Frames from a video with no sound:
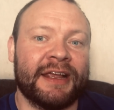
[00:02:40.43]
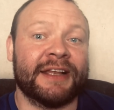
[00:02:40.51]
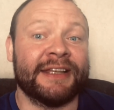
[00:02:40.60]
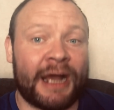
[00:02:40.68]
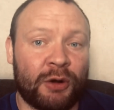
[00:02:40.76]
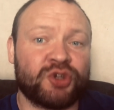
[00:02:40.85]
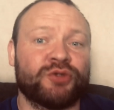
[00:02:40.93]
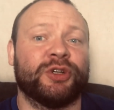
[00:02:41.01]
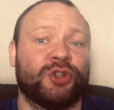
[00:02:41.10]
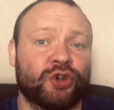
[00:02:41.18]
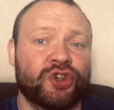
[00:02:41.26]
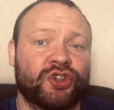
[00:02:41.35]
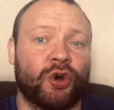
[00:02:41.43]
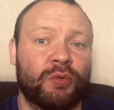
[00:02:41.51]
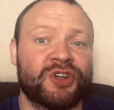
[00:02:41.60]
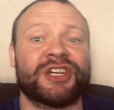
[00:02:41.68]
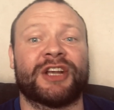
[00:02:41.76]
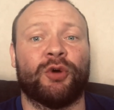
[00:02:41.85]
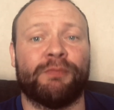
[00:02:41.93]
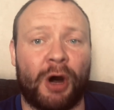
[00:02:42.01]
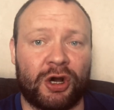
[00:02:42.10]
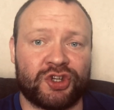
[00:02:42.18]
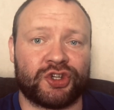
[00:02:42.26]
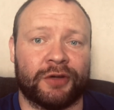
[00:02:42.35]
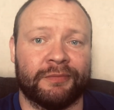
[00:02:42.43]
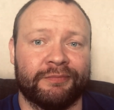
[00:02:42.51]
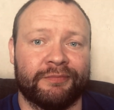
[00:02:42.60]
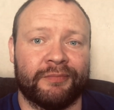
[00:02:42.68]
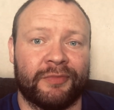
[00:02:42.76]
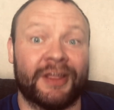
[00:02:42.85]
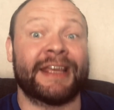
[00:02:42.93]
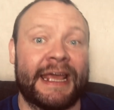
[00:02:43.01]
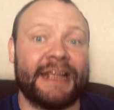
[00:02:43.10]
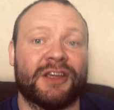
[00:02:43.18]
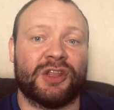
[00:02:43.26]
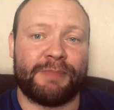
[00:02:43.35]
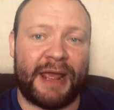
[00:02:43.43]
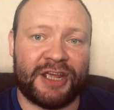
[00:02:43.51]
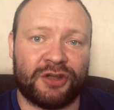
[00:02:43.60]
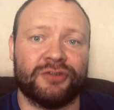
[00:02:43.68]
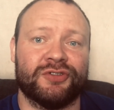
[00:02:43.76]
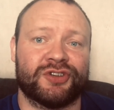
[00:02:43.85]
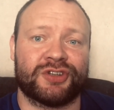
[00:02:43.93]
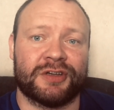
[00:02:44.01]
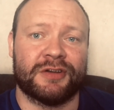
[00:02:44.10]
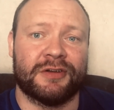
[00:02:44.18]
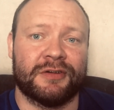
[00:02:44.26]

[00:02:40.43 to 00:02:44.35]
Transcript: now to a dust-up with Shadow Boxer, the King of the Bacons.